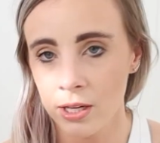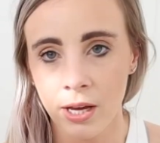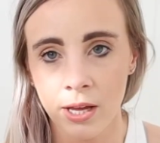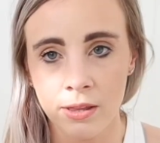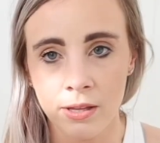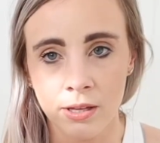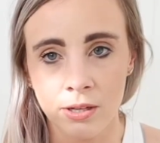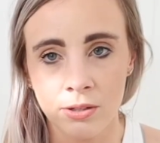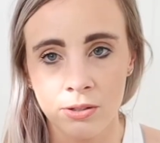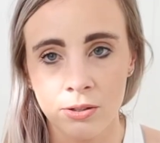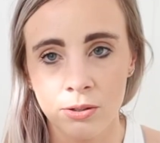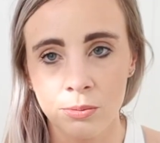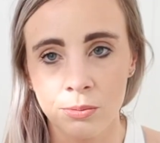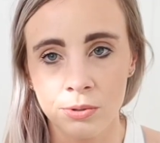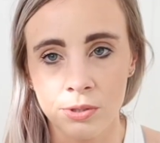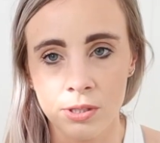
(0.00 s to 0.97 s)
and then
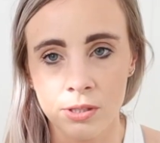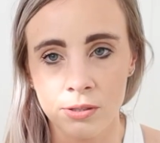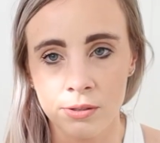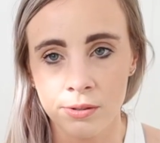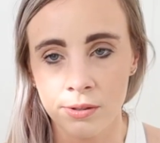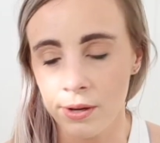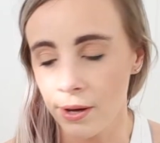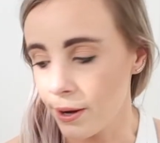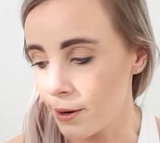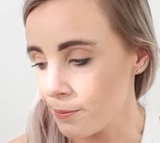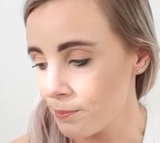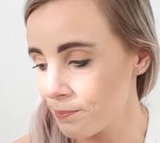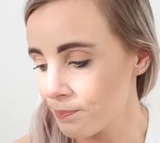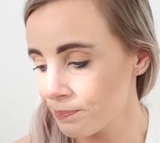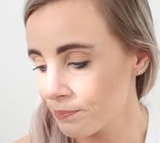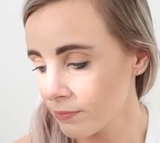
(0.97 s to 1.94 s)
a wooden
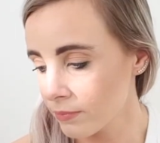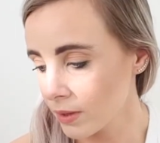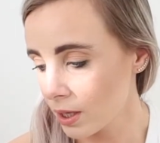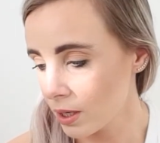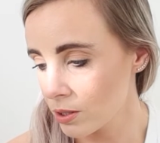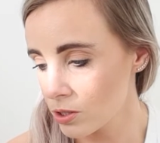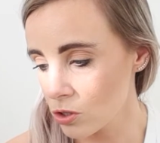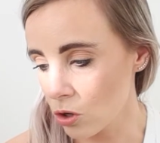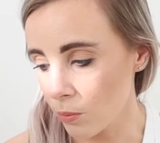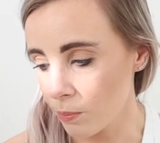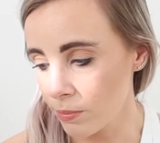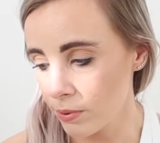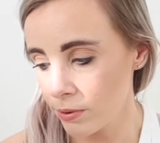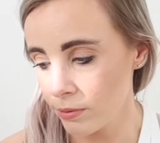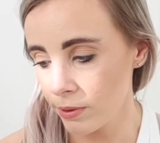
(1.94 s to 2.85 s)
top.